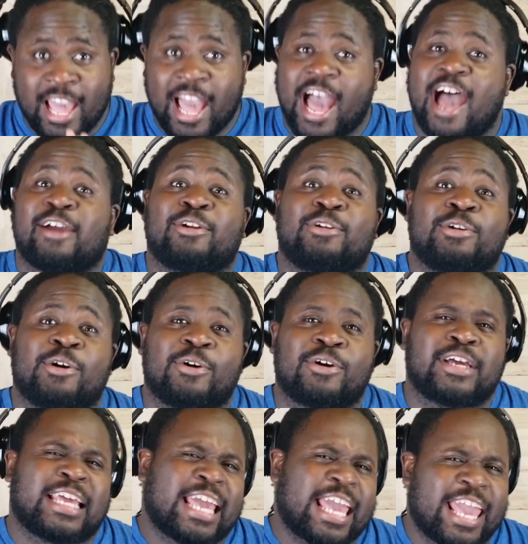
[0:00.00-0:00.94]
I don't know.
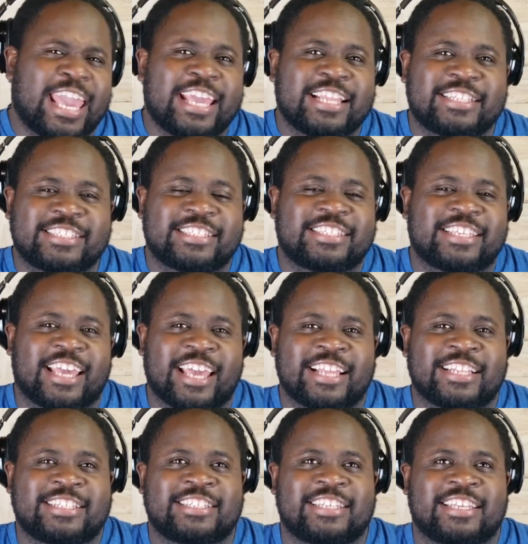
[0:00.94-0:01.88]
It's
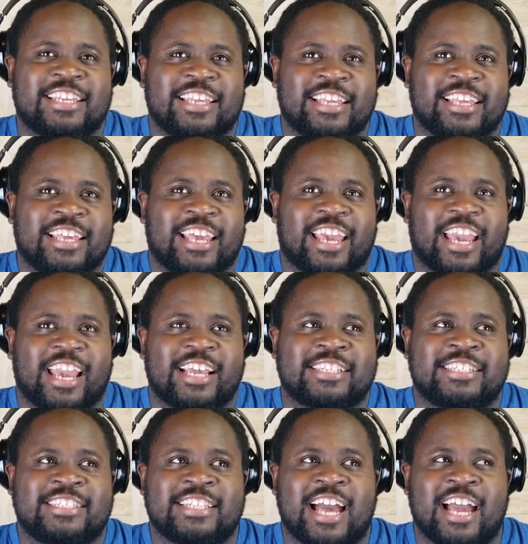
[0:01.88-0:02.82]
it's
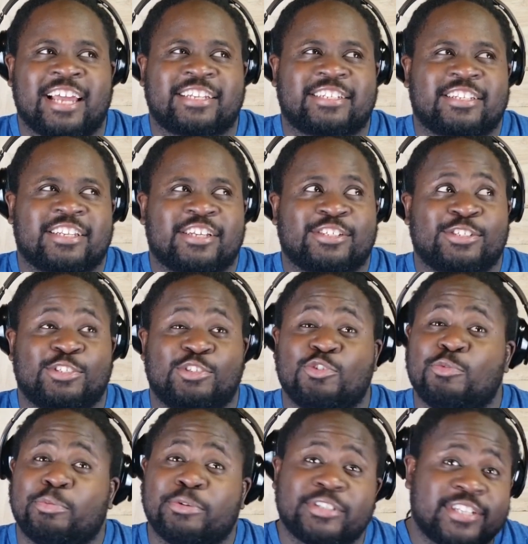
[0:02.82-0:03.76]
it's not
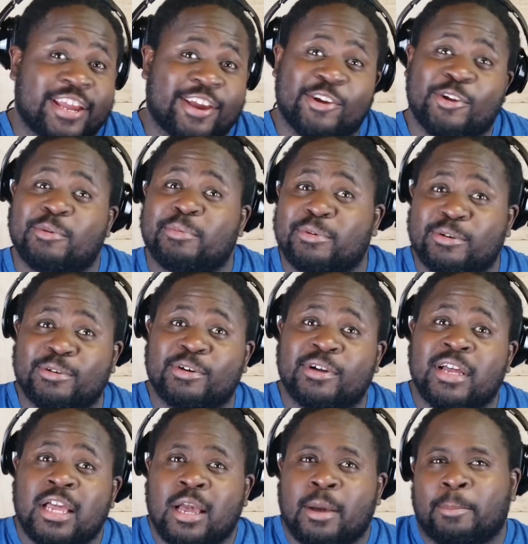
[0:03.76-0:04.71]
super terrible
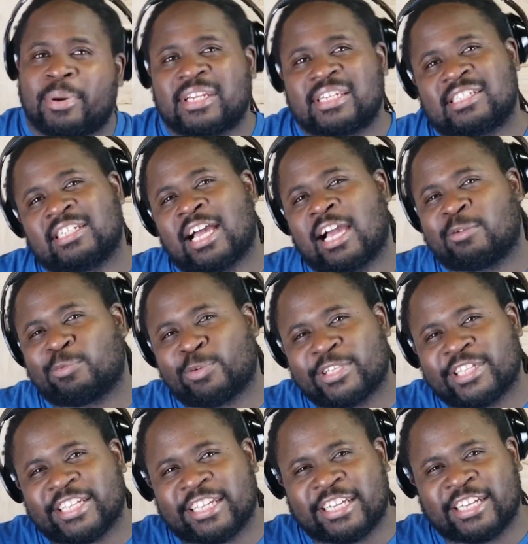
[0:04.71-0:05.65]
but it's not
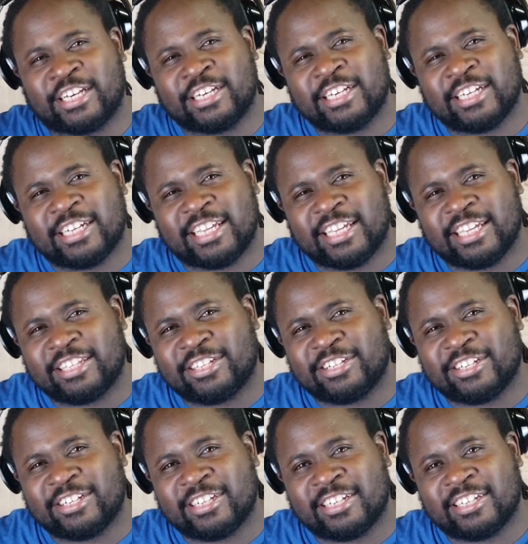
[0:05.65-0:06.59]
really good
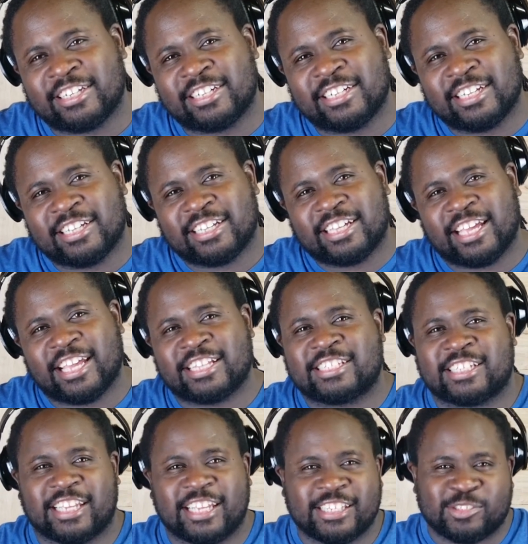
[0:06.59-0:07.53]
either. It's
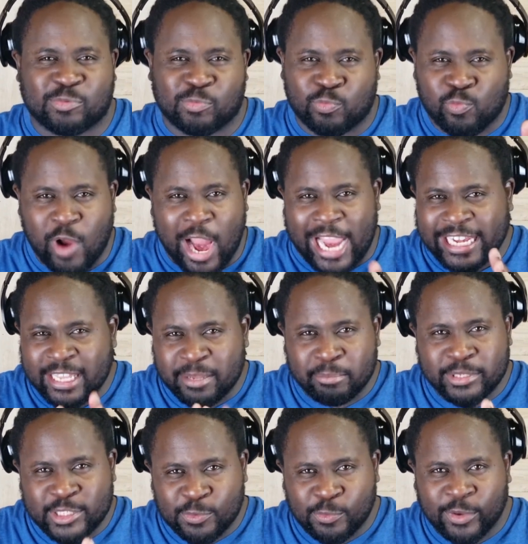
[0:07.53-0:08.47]
it's right in
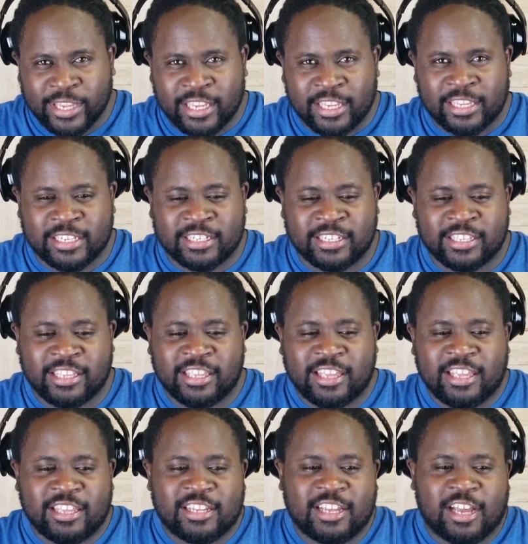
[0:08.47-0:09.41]
between.
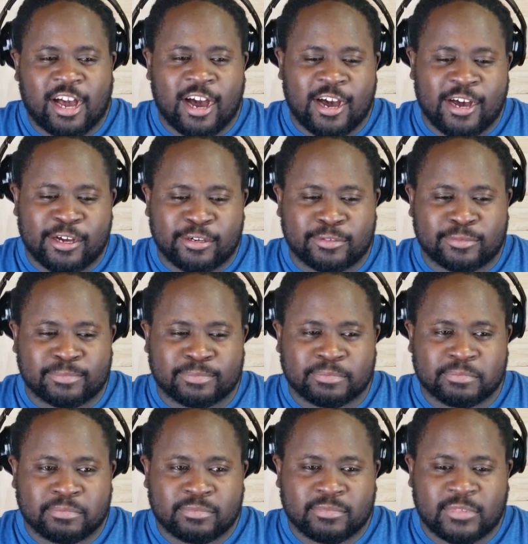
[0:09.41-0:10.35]
Um,
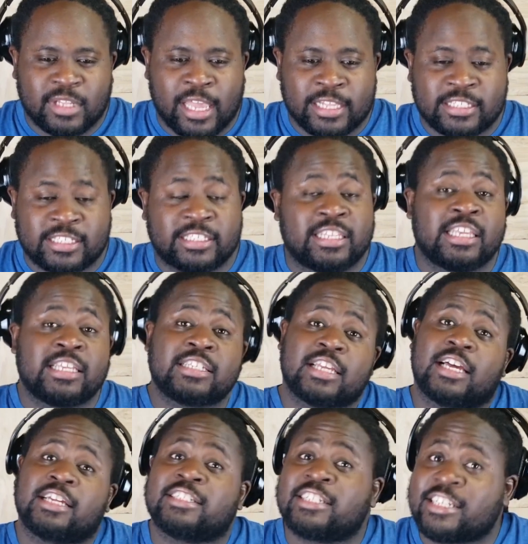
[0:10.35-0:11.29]
it's de-
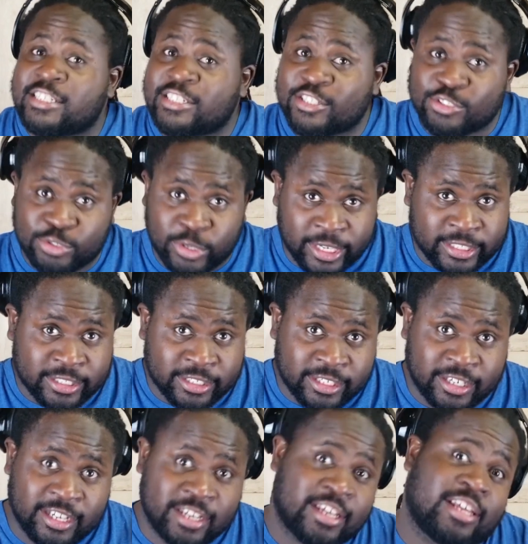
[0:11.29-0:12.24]
a decent trailer.
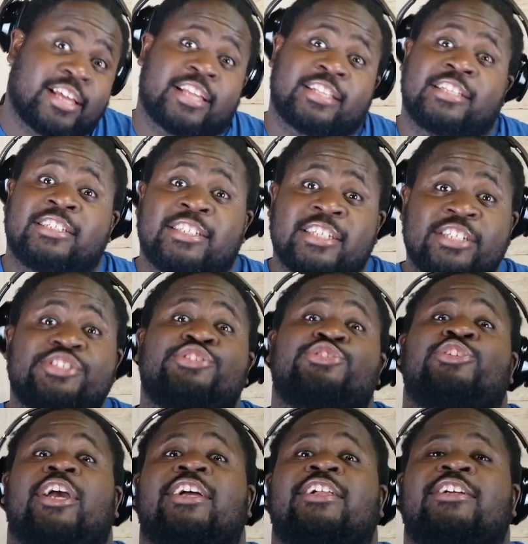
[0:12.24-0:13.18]
It's a decent
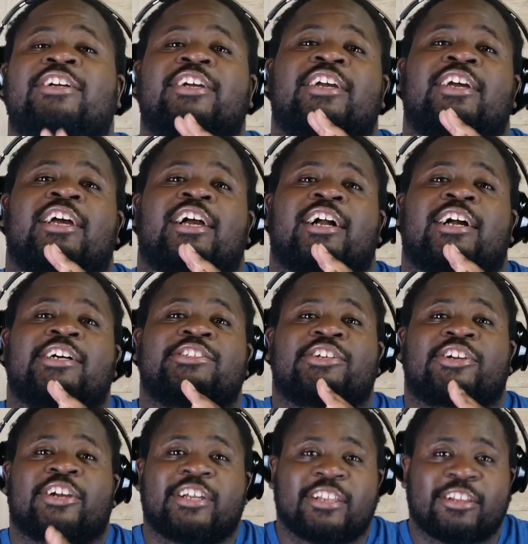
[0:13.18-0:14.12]
trailer because
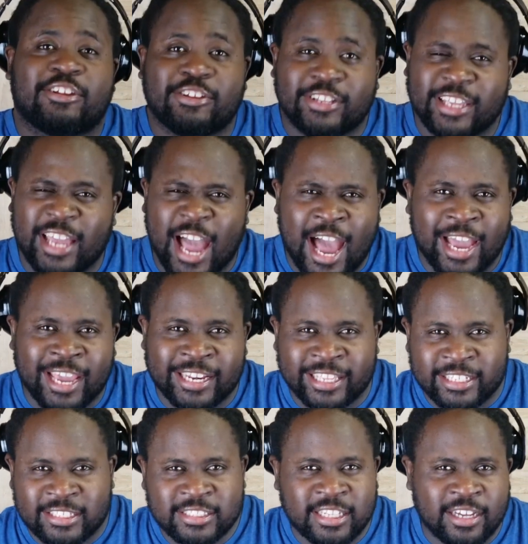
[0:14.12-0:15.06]
they're clearly
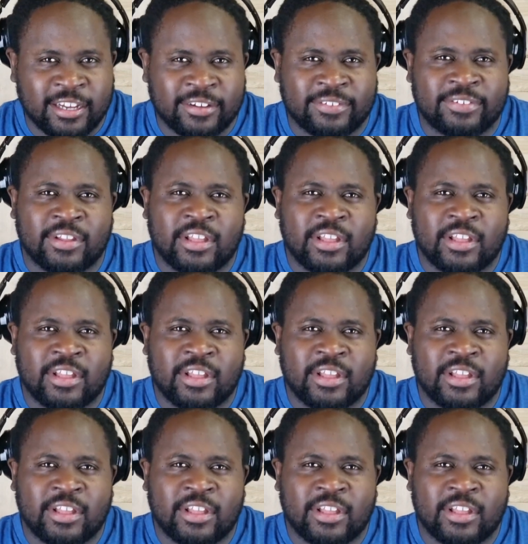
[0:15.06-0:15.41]
hiding stuff